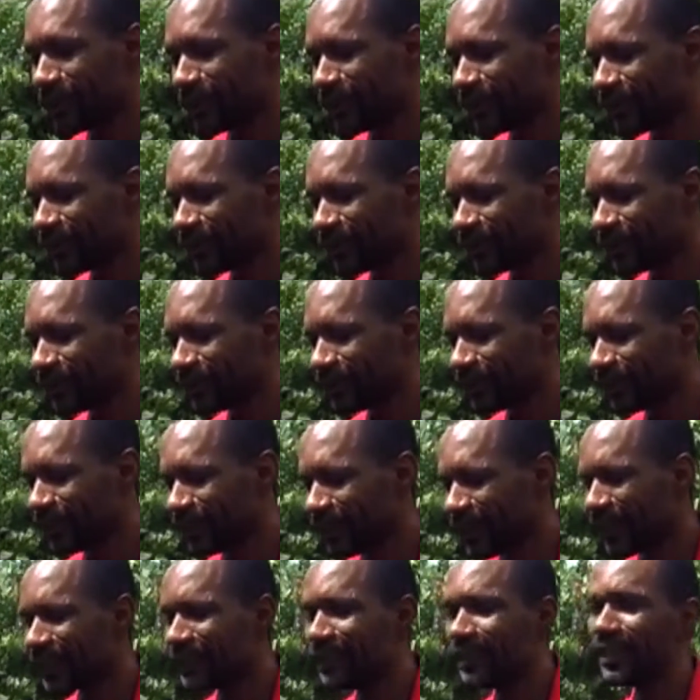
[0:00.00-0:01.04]
it, they
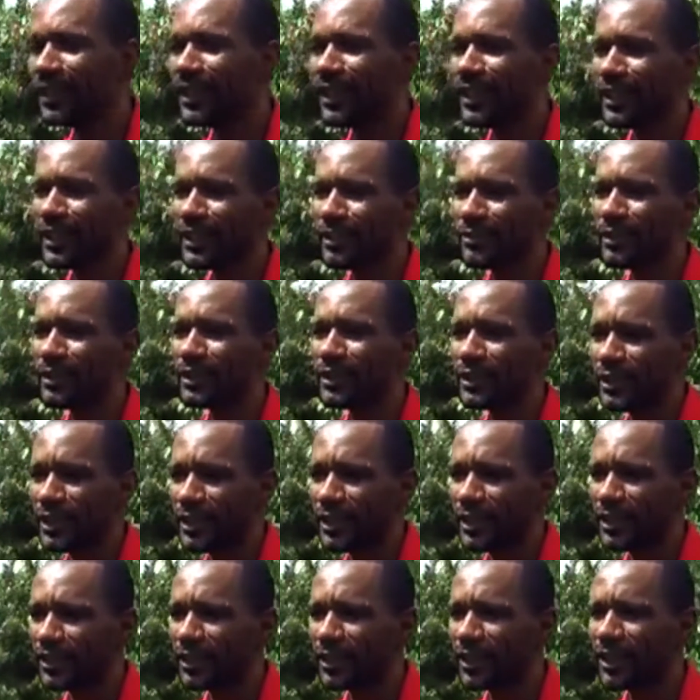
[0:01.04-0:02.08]
actually clear the
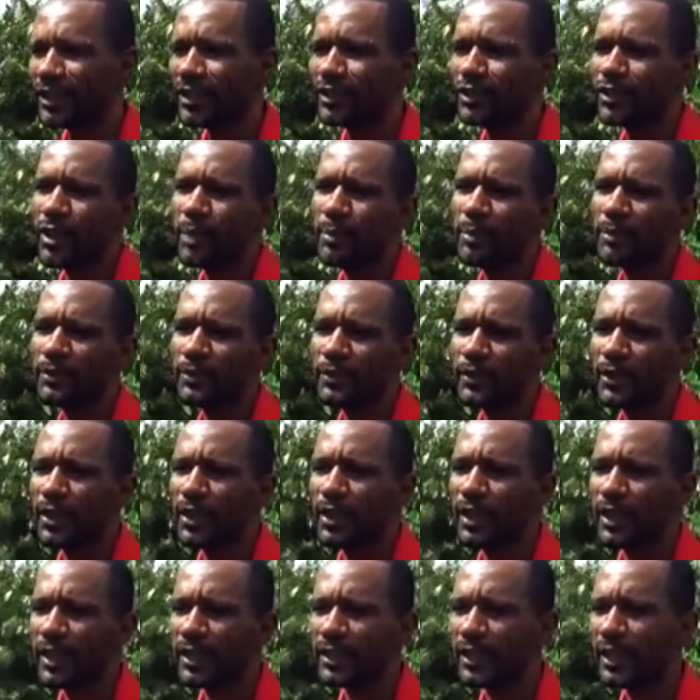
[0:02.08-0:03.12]
vegetation and the type of
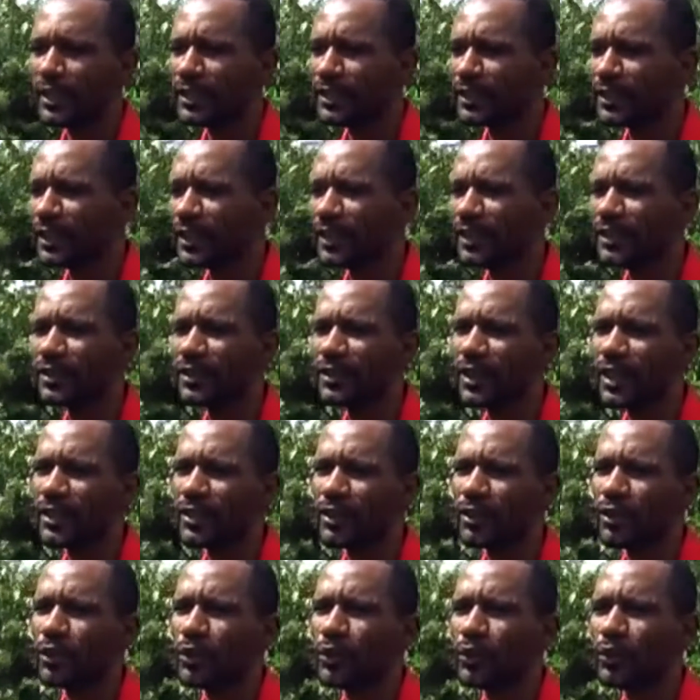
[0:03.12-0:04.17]
soil that stays sort
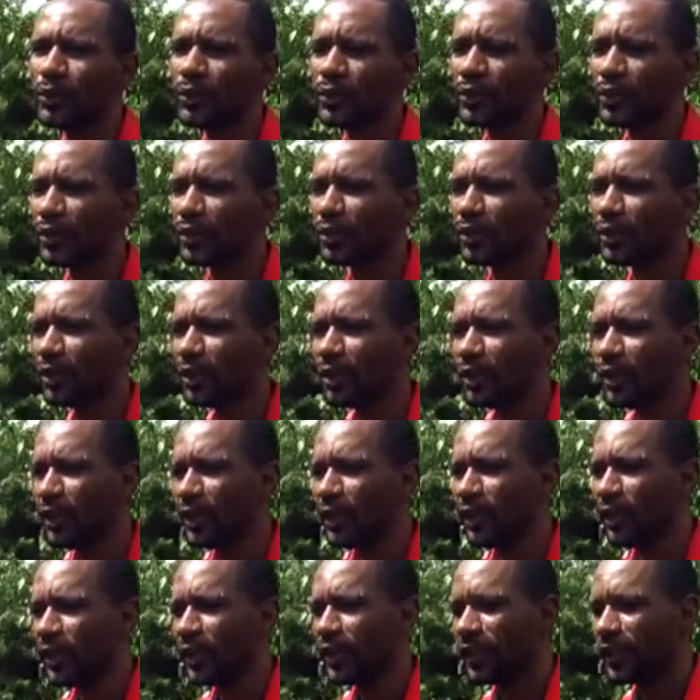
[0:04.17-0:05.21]
of loose. So
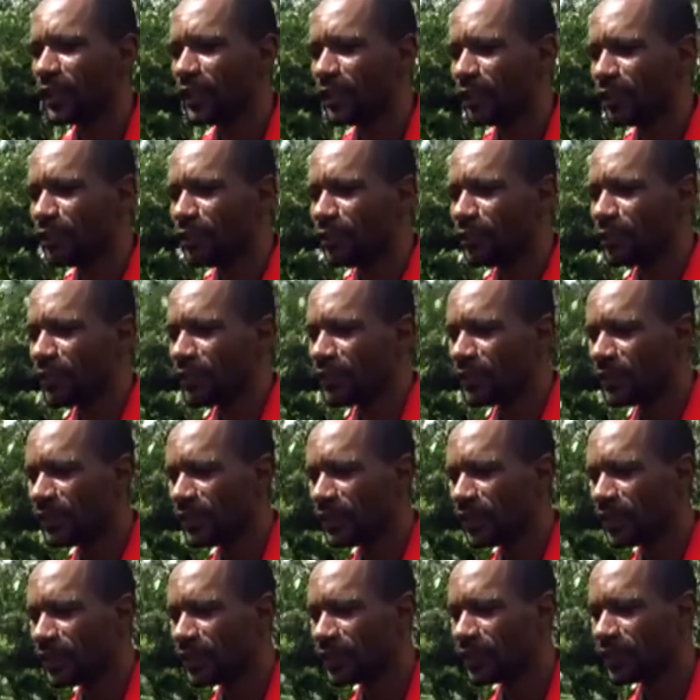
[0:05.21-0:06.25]
clearing the
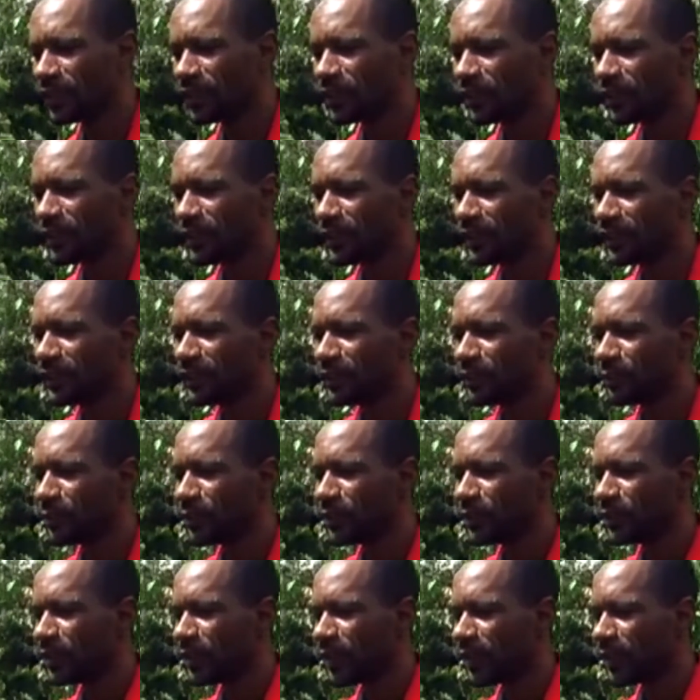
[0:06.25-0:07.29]
vegetation, and then
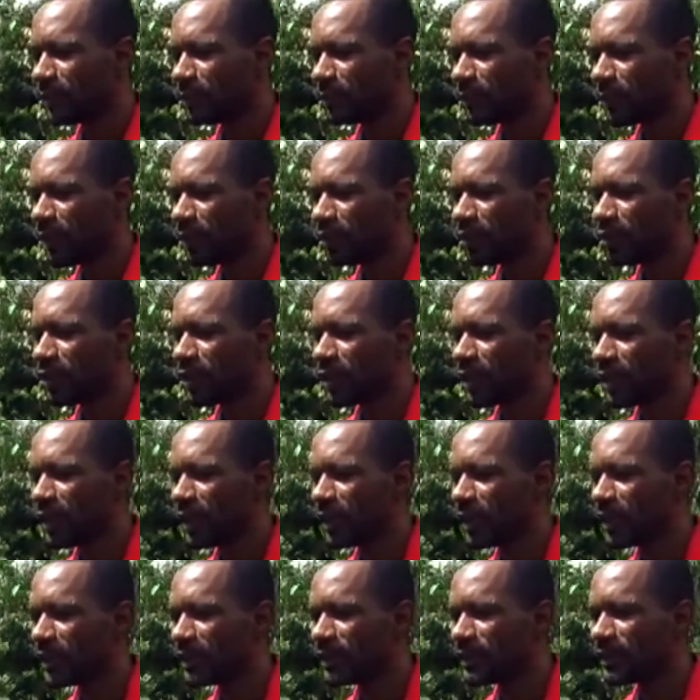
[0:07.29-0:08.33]
with
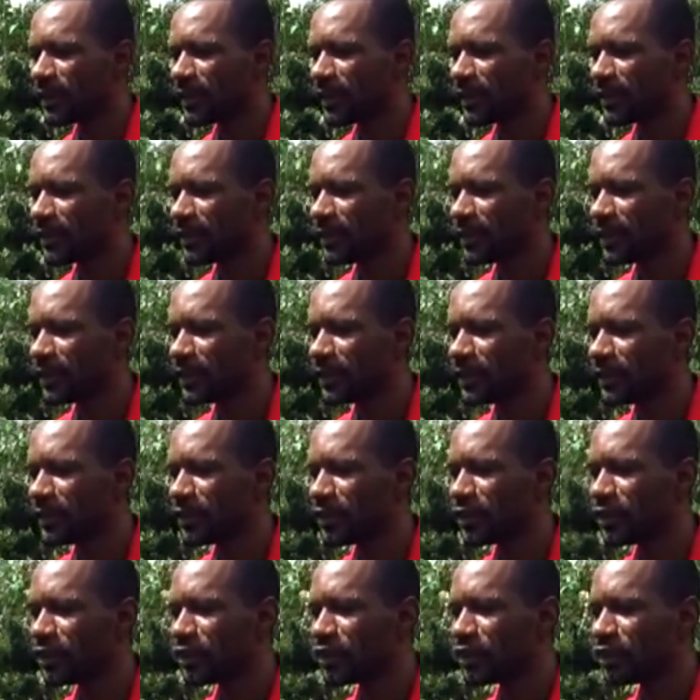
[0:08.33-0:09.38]
hurricanes and then
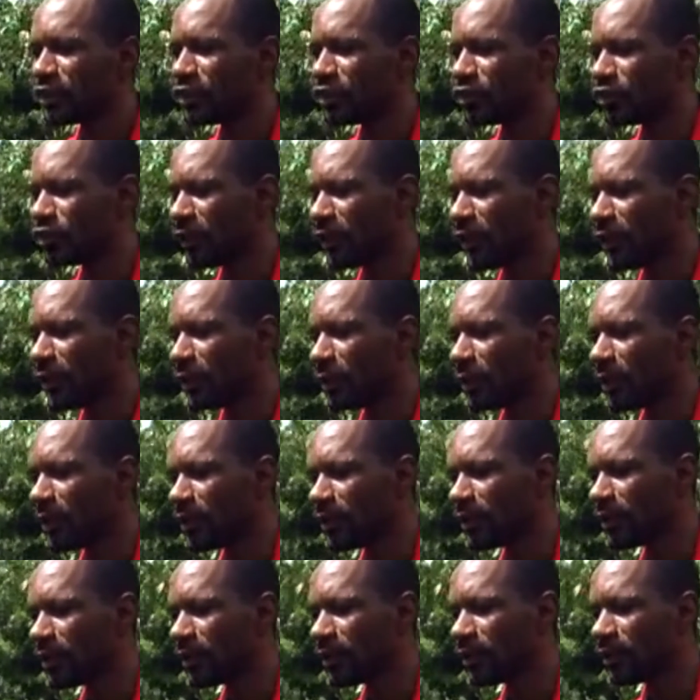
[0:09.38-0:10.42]
the dry
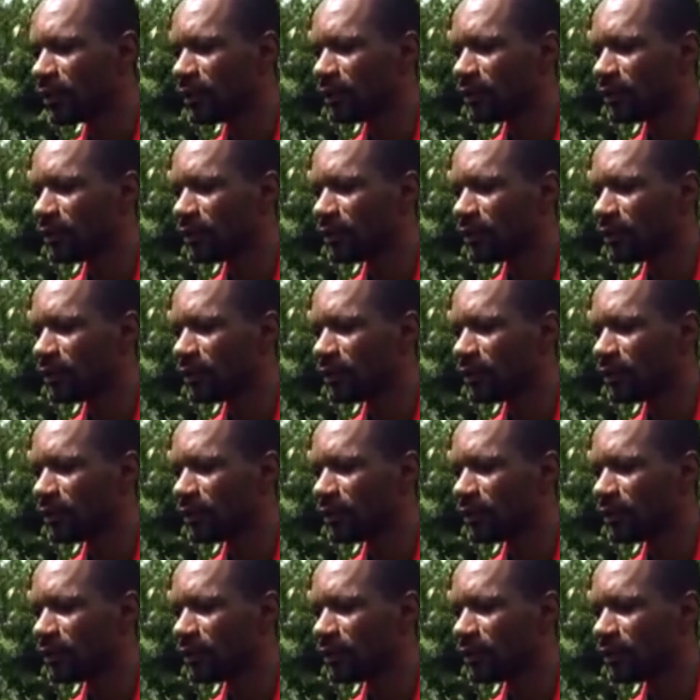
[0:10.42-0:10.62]
weather,